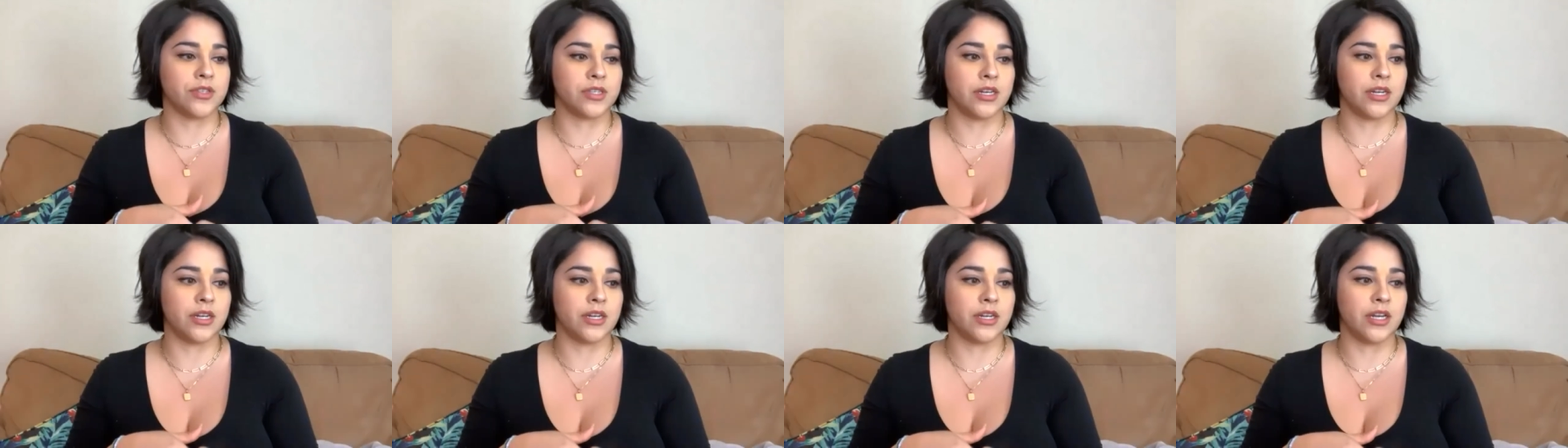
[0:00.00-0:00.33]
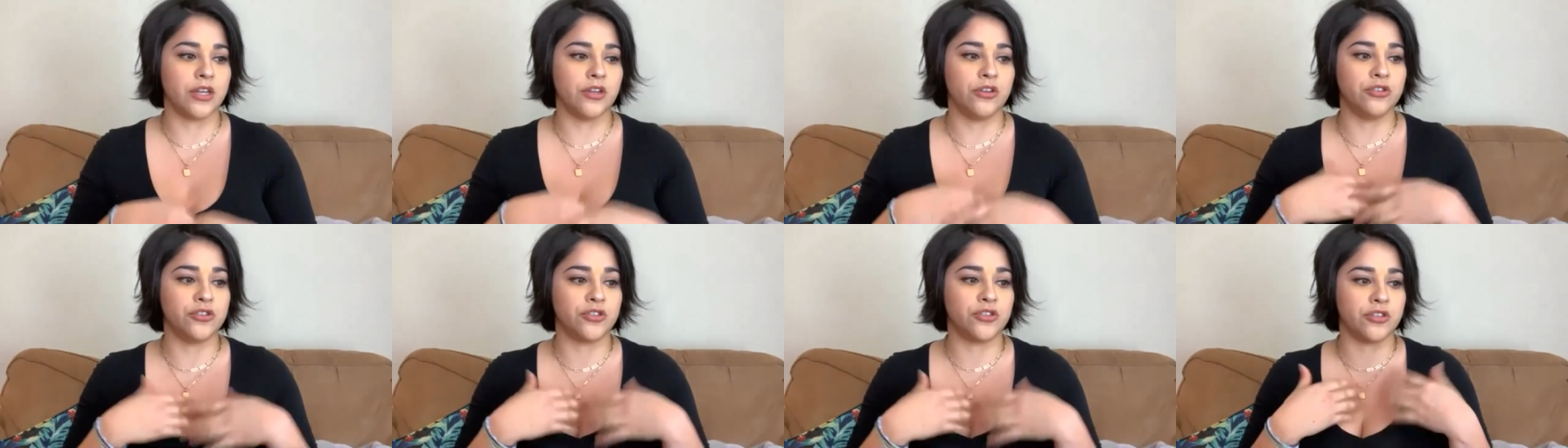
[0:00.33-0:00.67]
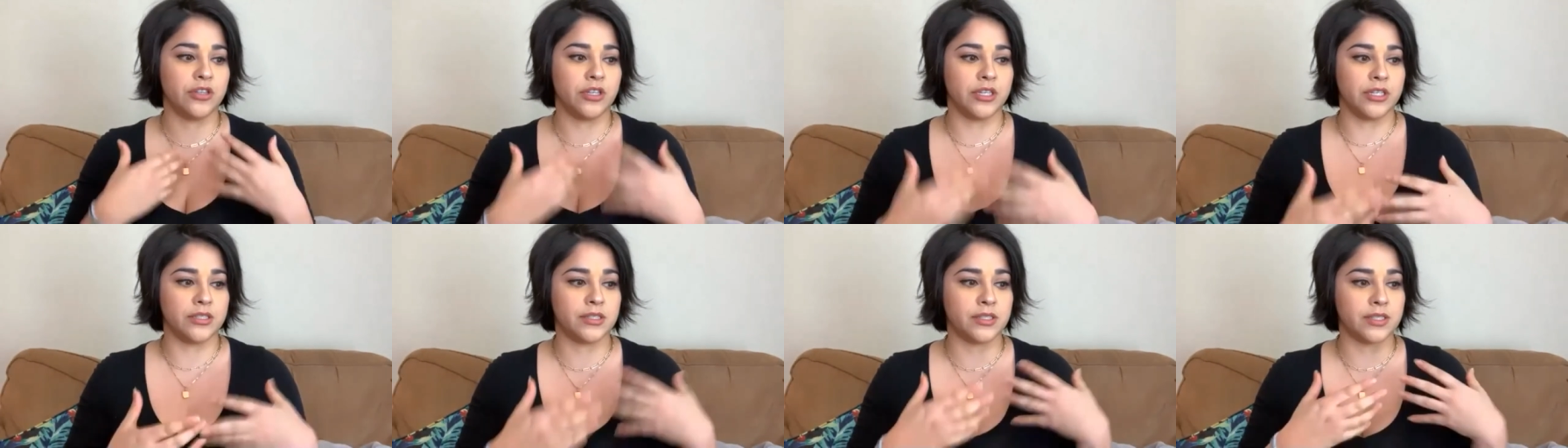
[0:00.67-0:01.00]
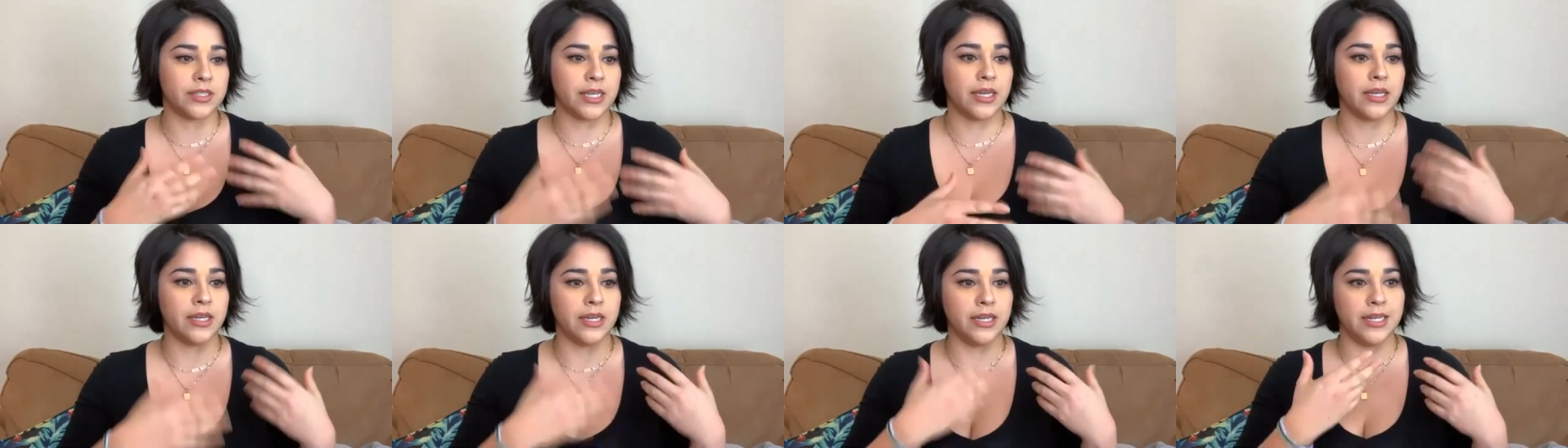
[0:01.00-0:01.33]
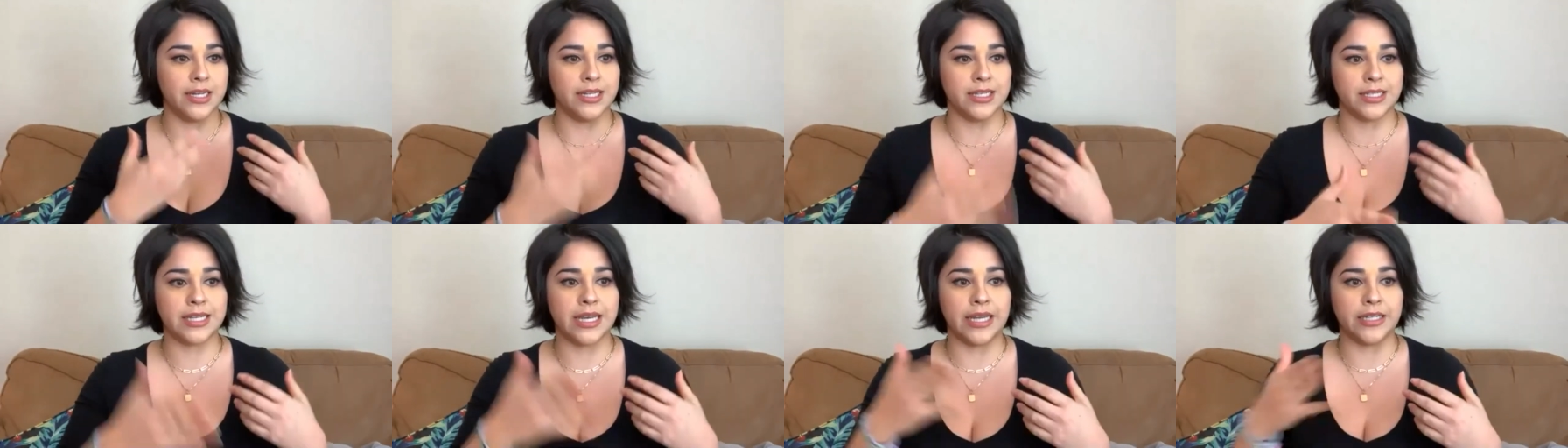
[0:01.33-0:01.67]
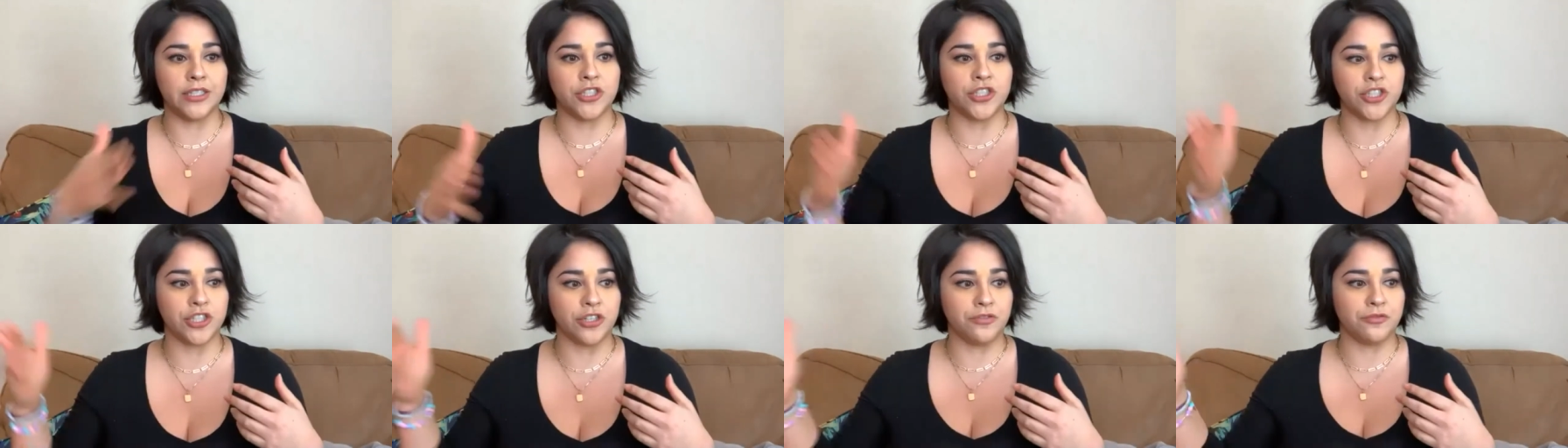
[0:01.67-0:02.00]
and I usually set an
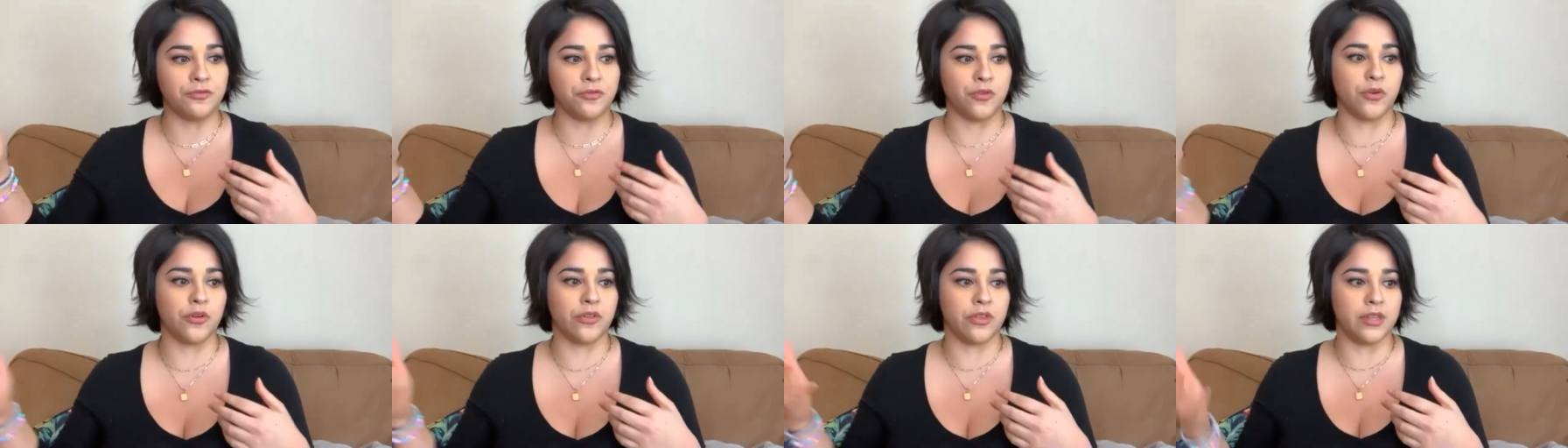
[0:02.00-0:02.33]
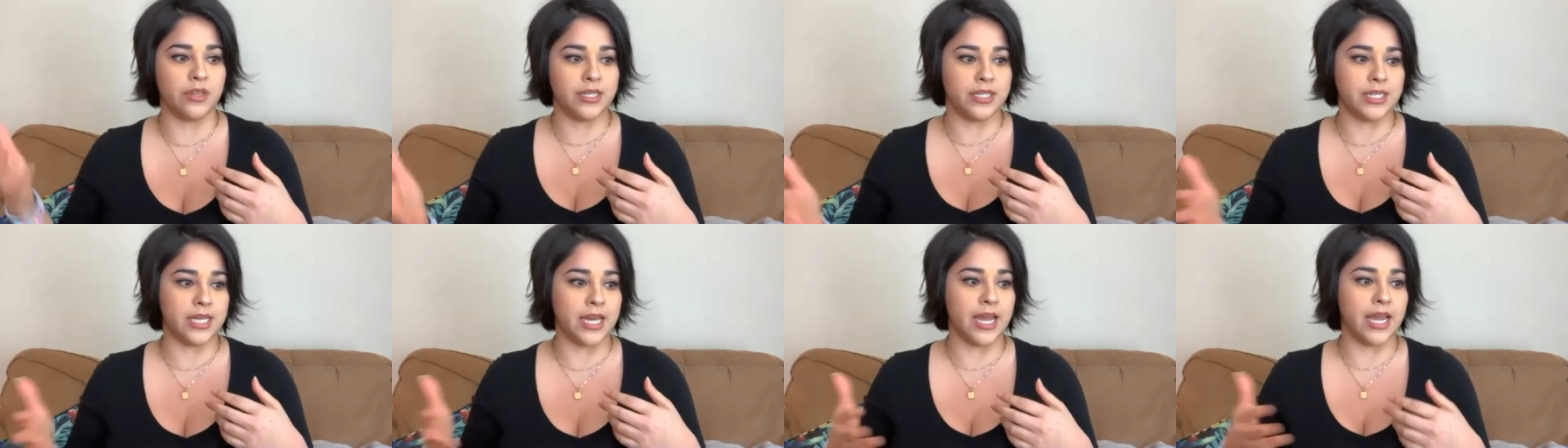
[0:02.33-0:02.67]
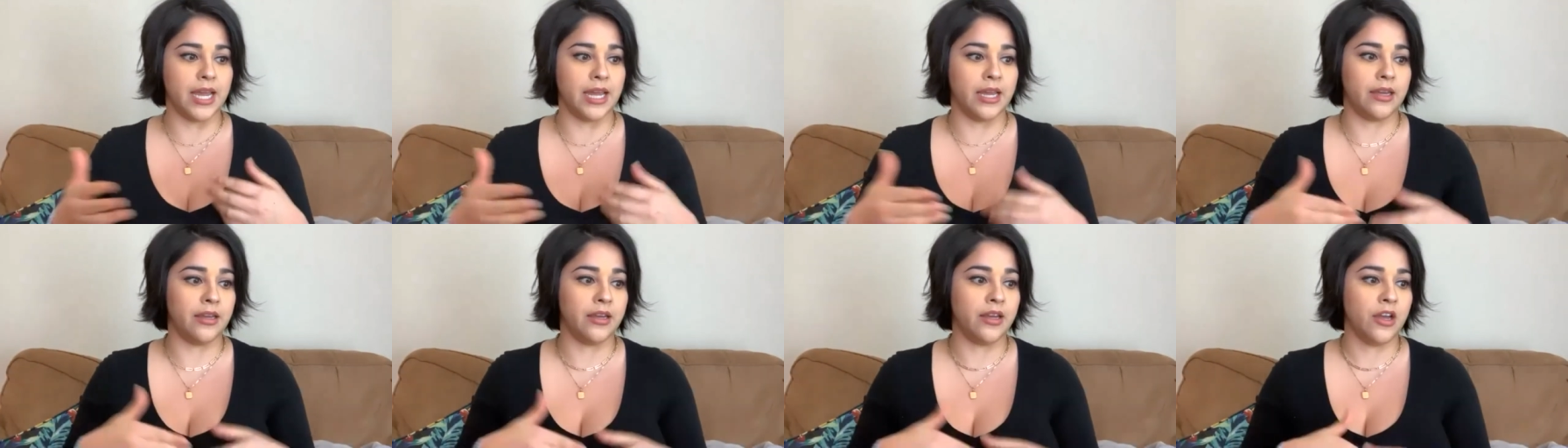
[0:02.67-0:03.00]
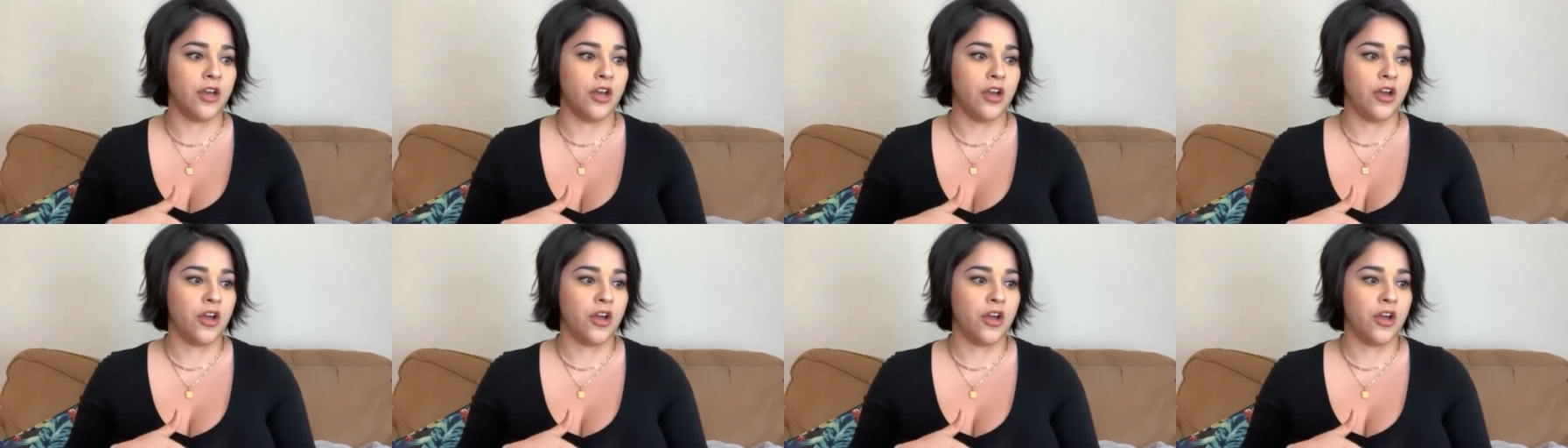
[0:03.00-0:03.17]
intention for the day,